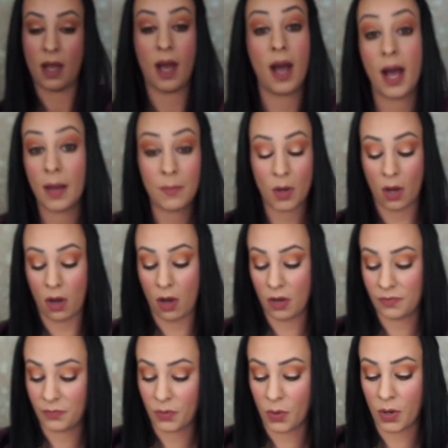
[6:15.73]
I'm all
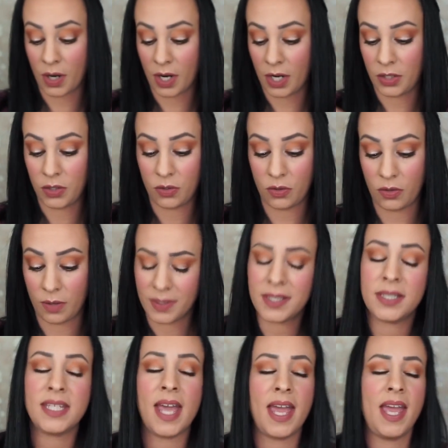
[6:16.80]
for a new cream.
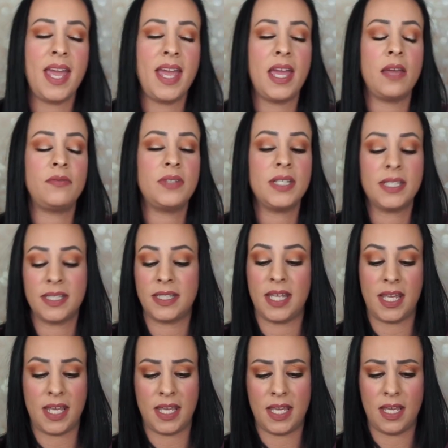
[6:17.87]
Save to
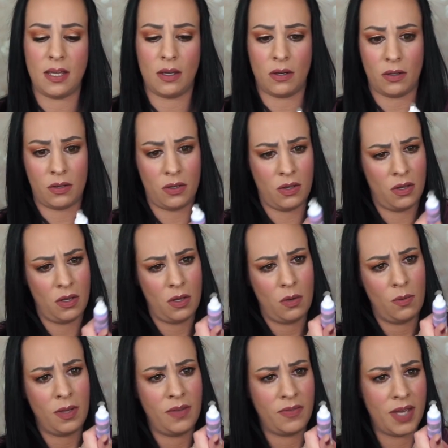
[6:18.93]
seal.
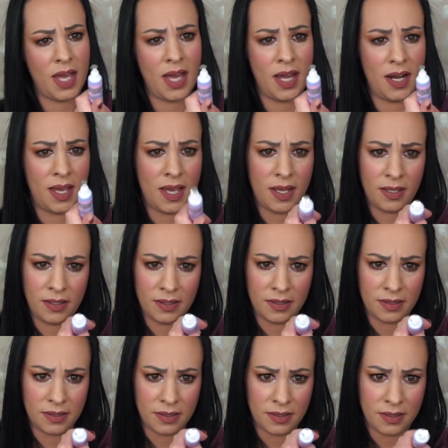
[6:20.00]
We've got a
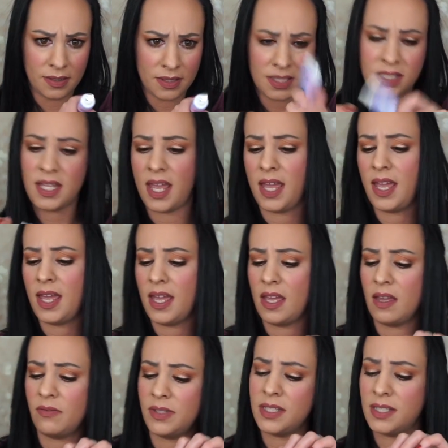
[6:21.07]

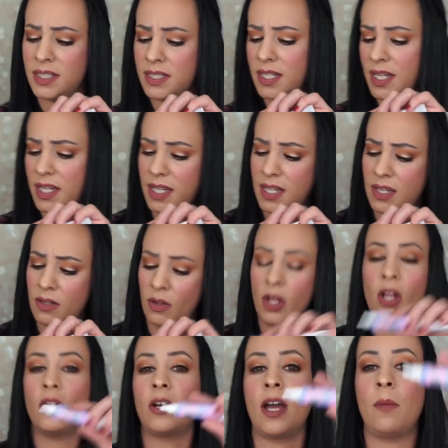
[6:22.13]
save to seal.
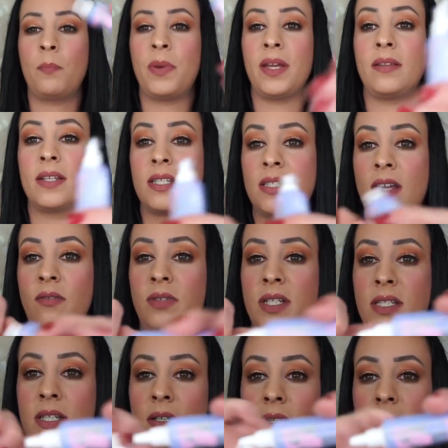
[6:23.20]
Look how big this safety
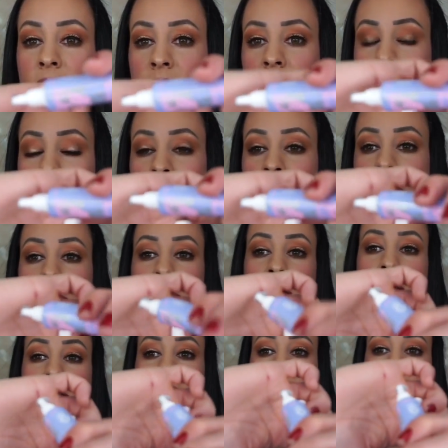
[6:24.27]
seal is.
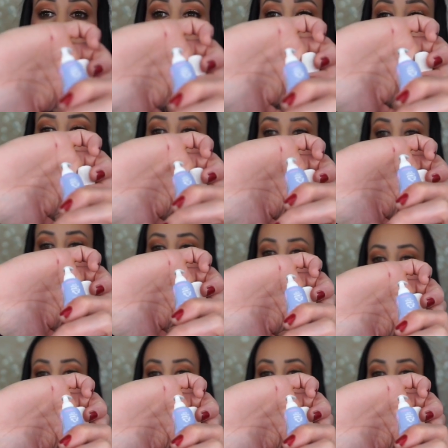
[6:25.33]
It's literally just,